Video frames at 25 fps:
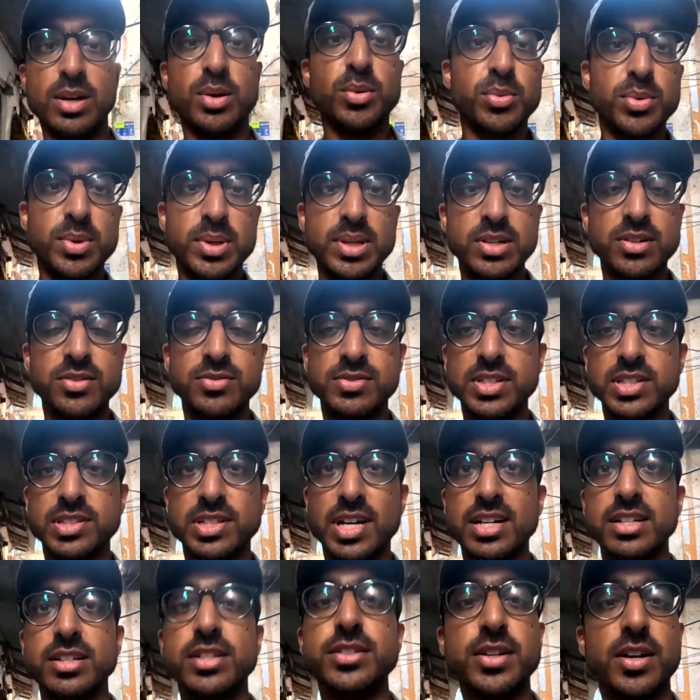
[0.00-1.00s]
We've
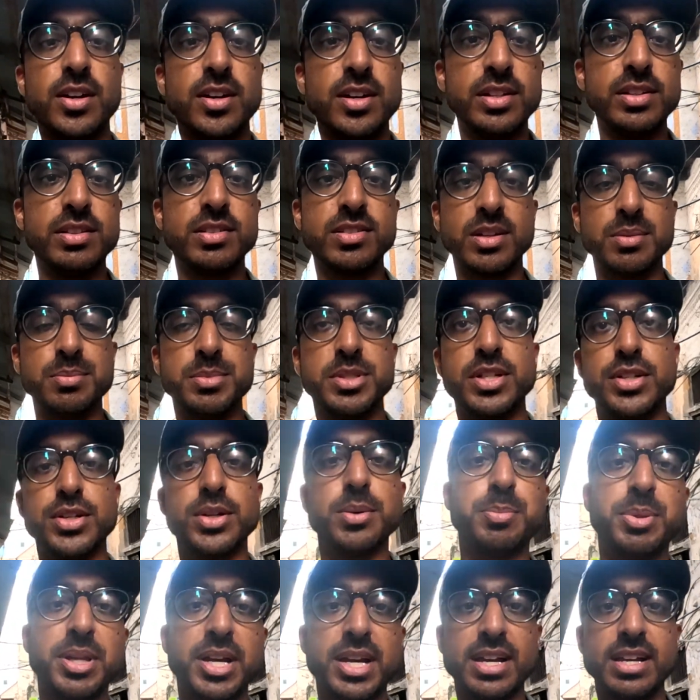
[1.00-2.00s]
decided on some dinner
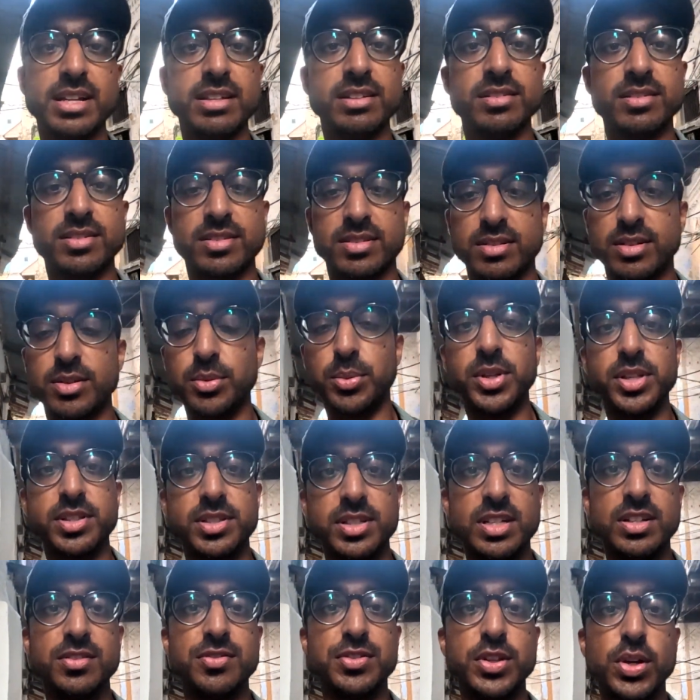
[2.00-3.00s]
plans. We'll
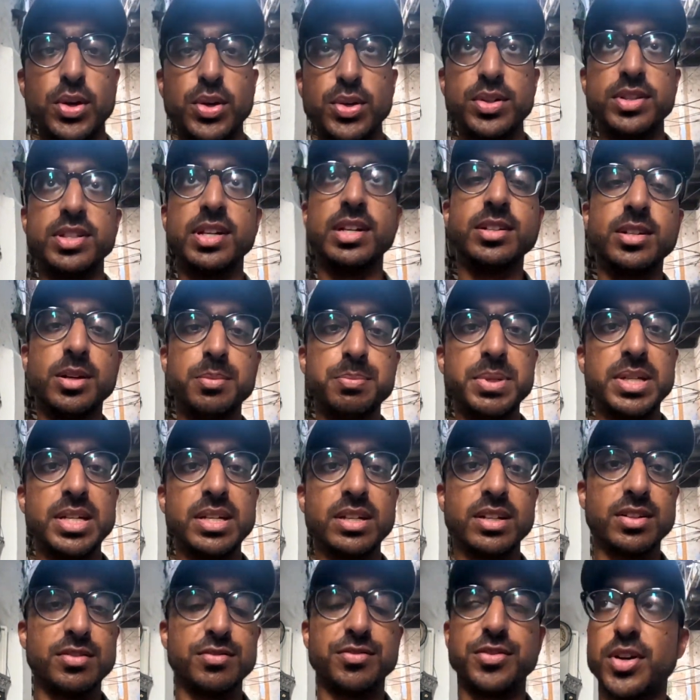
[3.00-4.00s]
see if those end up being
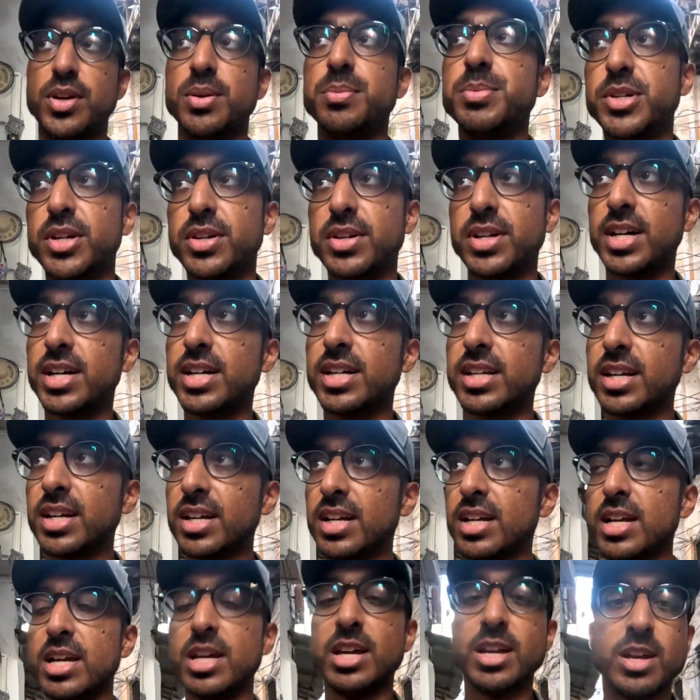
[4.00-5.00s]
confirmed or not.
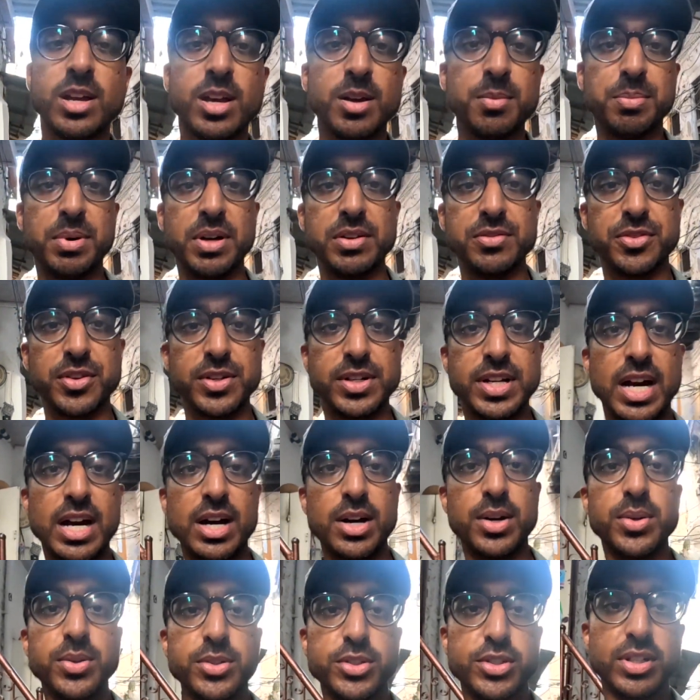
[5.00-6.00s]
But for
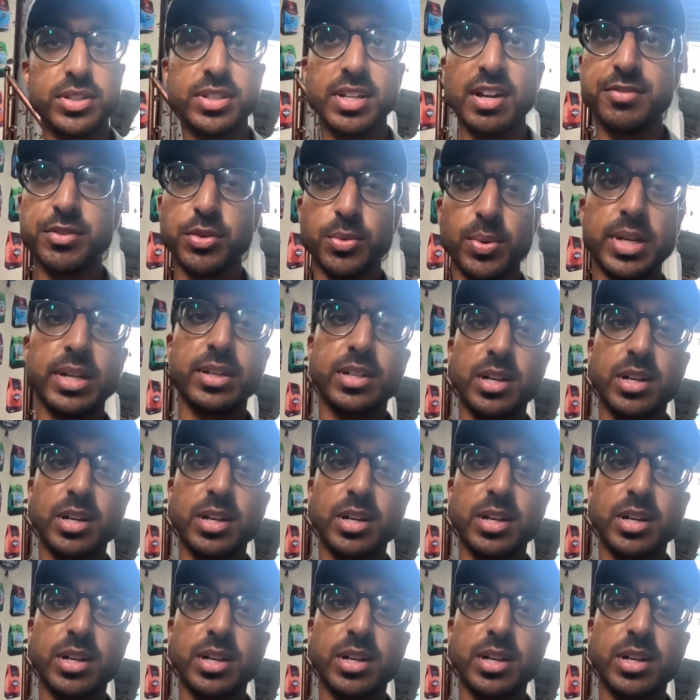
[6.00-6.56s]
now, just have to wait a